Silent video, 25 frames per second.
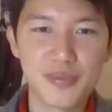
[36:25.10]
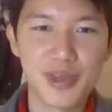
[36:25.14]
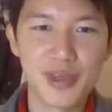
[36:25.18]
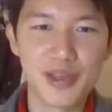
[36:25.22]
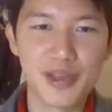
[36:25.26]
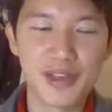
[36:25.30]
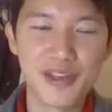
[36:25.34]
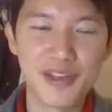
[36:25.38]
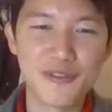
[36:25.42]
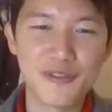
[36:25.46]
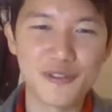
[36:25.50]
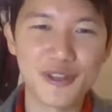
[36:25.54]

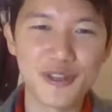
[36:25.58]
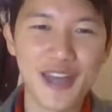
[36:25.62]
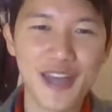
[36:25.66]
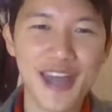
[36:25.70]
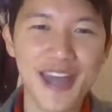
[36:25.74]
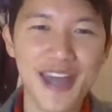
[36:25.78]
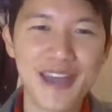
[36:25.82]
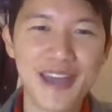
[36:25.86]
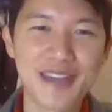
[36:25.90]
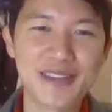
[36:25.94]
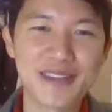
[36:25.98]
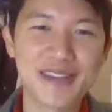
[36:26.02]
if you
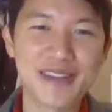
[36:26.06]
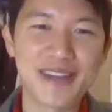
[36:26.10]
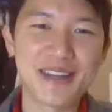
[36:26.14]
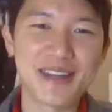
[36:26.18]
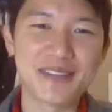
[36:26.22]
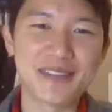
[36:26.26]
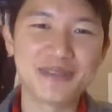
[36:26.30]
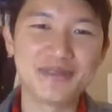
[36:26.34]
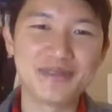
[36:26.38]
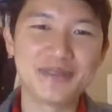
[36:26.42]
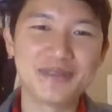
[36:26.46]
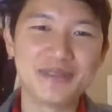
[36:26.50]
had
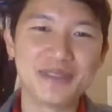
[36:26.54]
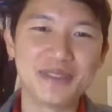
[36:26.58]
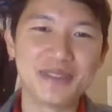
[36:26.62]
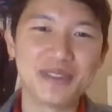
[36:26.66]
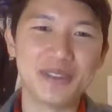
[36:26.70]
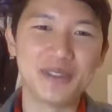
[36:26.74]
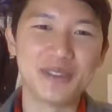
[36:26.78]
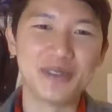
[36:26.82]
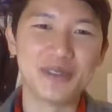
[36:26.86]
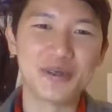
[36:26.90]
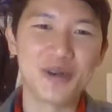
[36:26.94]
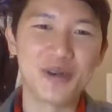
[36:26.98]
that,
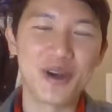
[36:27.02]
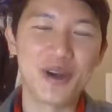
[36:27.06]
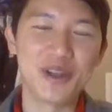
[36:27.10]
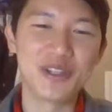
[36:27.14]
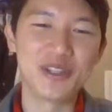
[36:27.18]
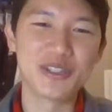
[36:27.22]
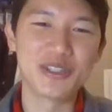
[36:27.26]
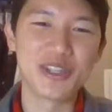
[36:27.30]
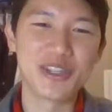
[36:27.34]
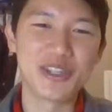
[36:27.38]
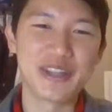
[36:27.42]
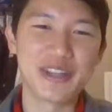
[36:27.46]

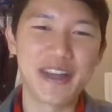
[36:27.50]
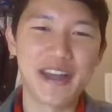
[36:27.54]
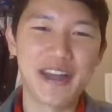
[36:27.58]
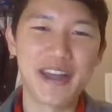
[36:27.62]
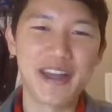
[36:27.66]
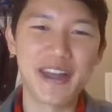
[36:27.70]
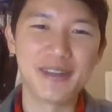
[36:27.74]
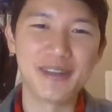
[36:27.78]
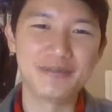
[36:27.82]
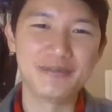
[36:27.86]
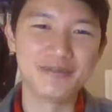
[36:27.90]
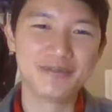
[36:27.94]
quality
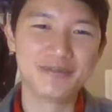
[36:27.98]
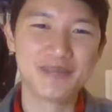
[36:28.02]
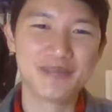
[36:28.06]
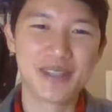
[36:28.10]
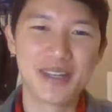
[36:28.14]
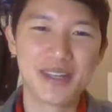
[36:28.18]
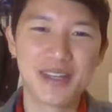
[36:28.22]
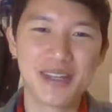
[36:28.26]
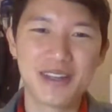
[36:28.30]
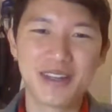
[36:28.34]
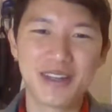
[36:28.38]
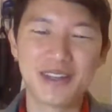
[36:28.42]
time
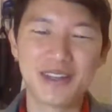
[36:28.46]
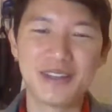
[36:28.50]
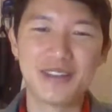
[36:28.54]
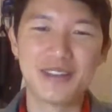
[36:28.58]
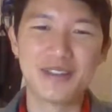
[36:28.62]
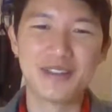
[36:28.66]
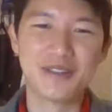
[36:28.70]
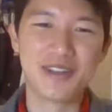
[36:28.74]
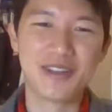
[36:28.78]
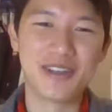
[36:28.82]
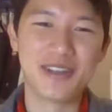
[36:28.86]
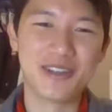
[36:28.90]

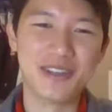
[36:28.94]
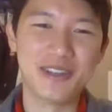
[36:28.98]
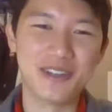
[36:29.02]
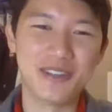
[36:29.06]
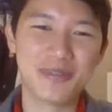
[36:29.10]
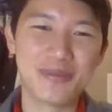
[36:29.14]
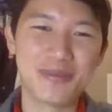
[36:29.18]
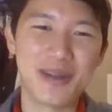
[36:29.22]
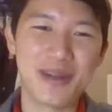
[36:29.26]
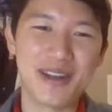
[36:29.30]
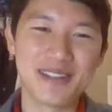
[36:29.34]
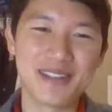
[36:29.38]
of,
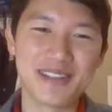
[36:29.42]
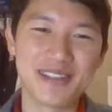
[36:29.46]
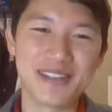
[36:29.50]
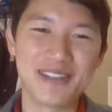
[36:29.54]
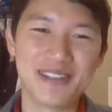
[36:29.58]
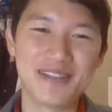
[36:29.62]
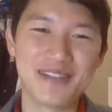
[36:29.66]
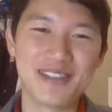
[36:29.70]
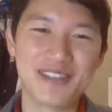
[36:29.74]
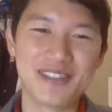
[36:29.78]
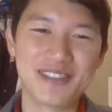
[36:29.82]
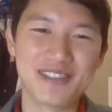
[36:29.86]

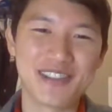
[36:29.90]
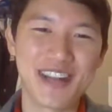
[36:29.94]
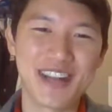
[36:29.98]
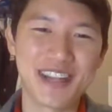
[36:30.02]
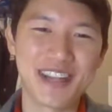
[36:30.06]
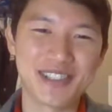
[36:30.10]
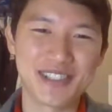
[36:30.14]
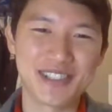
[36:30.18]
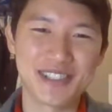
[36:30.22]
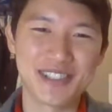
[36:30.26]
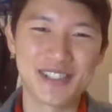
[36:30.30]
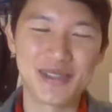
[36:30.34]
positive
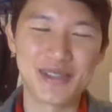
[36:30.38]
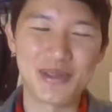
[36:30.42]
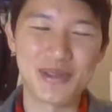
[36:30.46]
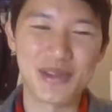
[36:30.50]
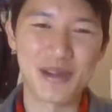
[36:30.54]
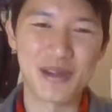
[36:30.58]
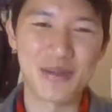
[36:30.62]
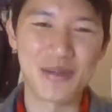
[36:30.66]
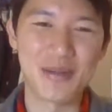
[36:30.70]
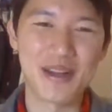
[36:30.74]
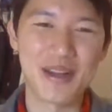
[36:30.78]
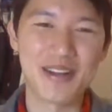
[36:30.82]
interactions with
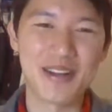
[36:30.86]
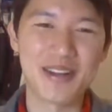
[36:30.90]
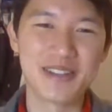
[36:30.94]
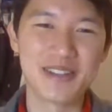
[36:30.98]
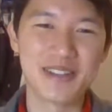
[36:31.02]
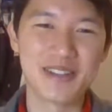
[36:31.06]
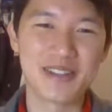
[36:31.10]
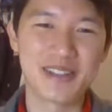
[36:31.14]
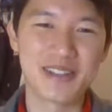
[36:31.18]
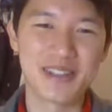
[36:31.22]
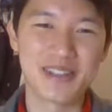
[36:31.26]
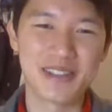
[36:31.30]
your
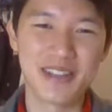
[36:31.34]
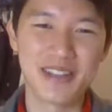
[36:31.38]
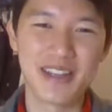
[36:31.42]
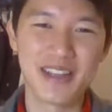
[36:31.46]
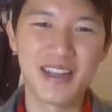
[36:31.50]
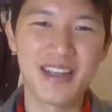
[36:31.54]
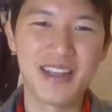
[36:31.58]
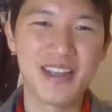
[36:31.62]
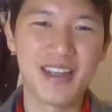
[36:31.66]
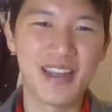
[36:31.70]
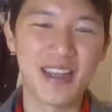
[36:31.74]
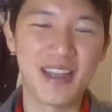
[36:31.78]
parents
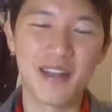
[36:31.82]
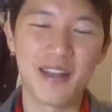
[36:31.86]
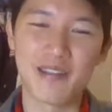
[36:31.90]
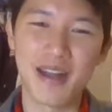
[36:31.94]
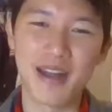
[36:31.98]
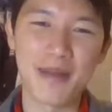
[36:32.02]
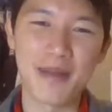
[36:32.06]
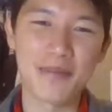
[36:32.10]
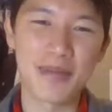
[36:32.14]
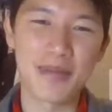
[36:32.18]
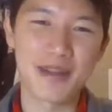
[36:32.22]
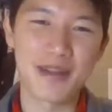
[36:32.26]
and
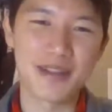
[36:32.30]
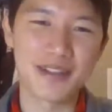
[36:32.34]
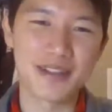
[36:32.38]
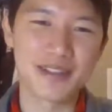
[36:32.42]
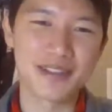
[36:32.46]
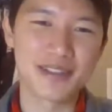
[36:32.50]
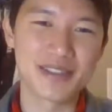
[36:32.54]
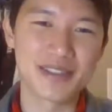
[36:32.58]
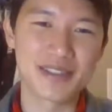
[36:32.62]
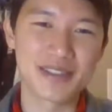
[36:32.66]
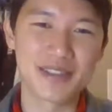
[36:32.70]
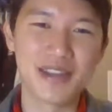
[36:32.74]

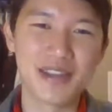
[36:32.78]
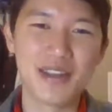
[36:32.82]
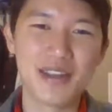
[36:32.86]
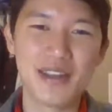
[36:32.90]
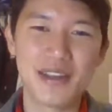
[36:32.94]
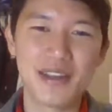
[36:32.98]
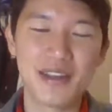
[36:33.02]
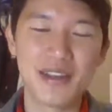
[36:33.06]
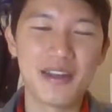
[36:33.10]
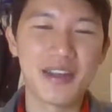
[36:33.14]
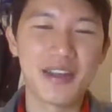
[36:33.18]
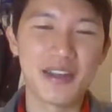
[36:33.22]
grandparents
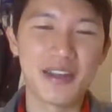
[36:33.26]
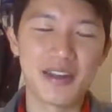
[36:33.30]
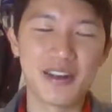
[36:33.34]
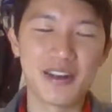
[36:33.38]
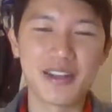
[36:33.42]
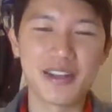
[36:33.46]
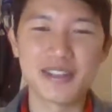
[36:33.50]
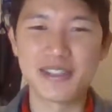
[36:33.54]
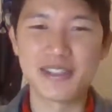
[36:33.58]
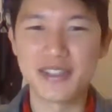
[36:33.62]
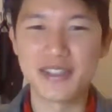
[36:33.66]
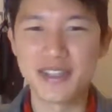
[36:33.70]
and
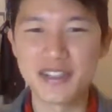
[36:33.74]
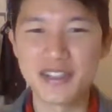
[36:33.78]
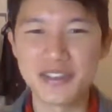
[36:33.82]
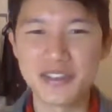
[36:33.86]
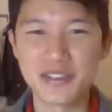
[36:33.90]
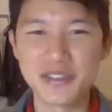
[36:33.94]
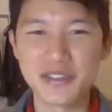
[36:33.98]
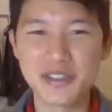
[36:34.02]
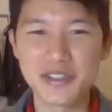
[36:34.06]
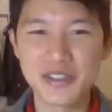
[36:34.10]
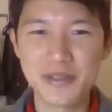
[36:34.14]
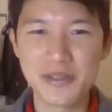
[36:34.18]
aunts and
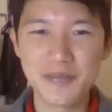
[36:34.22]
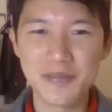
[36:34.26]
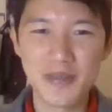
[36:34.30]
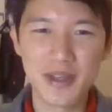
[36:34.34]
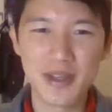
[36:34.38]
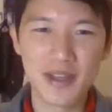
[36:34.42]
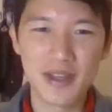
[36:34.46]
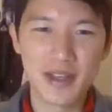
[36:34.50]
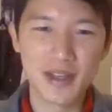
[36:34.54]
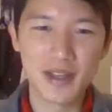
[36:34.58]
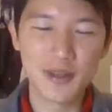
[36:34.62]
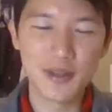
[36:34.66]
uncles,
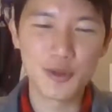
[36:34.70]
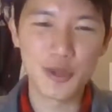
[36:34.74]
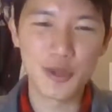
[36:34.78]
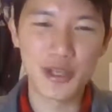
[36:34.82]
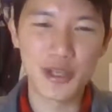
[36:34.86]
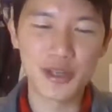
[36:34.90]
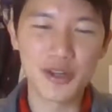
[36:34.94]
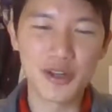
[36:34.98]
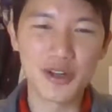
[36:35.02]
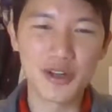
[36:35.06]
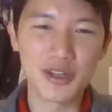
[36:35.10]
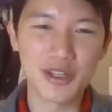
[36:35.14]
who
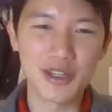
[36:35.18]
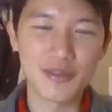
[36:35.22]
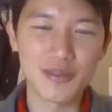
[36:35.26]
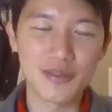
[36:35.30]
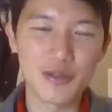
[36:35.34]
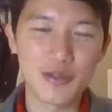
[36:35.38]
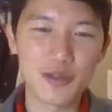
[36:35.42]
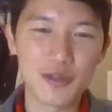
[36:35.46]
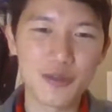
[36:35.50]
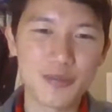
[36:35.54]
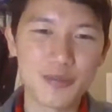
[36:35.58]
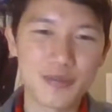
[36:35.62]
can all give
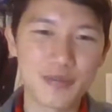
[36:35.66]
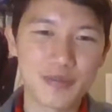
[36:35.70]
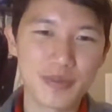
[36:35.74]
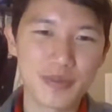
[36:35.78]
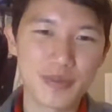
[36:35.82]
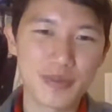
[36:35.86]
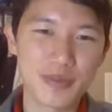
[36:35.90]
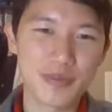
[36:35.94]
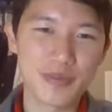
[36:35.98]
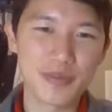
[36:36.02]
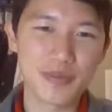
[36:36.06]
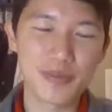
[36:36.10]
you
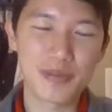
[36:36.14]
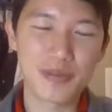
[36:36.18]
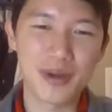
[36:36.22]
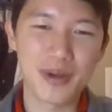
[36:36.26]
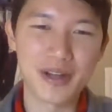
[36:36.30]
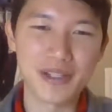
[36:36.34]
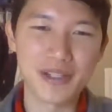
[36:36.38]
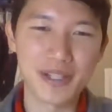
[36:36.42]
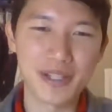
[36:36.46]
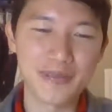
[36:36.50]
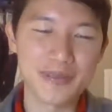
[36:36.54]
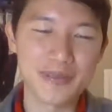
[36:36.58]

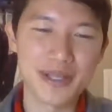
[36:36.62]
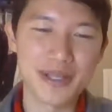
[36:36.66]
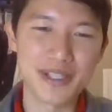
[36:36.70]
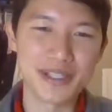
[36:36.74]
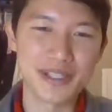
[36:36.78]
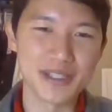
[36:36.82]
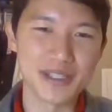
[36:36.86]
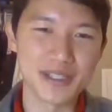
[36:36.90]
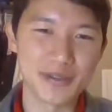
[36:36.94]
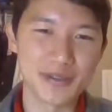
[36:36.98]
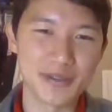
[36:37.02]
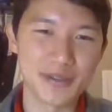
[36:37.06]
parts and
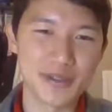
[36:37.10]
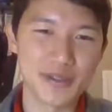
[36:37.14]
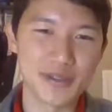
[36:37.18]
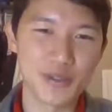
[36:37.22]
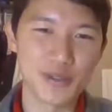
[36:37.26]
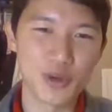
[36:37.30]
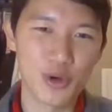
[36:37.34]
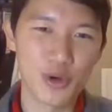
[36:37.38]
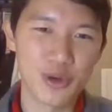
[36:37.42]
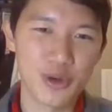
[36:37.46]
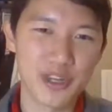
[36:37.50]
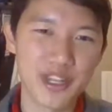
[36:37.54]
pieces of the
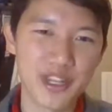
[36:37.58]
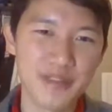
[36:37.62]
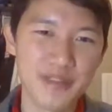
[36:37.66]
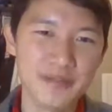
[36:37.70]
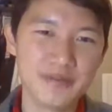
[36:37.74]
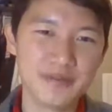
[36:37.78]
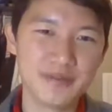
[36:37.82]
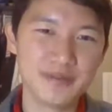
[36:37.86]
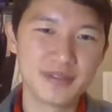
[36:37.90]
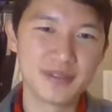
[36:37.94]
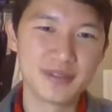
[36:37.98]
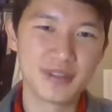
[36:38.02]
story
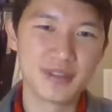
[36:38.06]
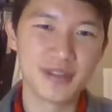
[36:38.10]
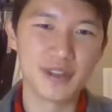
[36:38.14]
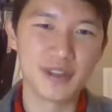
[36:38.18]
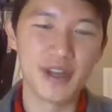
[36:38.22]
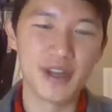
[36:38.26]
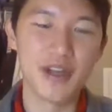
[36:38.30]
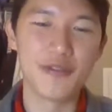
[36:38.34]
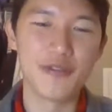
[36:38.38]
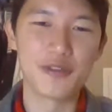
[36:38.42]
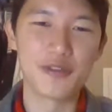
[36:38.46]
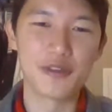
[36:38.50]

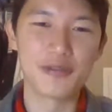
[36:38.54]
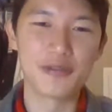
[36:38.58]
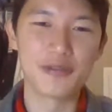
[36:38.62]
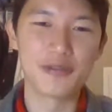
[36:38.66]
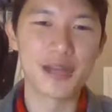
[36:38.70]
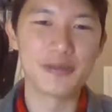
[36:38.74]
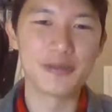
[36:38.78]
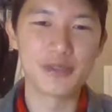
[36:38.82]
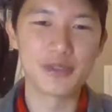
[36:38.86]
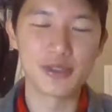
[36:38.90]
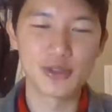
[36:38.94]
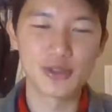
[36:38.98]
of your
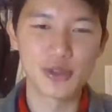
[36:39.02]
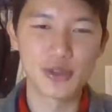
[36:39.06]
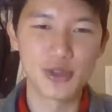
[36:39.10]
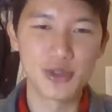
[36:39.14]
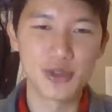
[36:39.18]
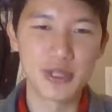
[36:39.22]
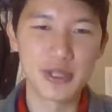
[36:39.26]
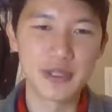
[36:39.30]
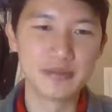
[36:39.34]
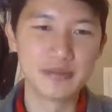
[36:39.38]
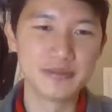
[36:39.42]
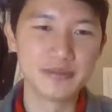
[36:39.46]
family
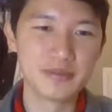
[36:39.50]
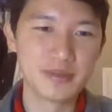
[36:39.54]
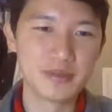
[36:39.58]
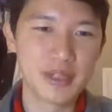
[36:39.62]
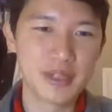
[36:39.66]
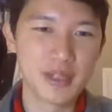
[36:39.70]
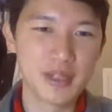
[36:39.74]
story,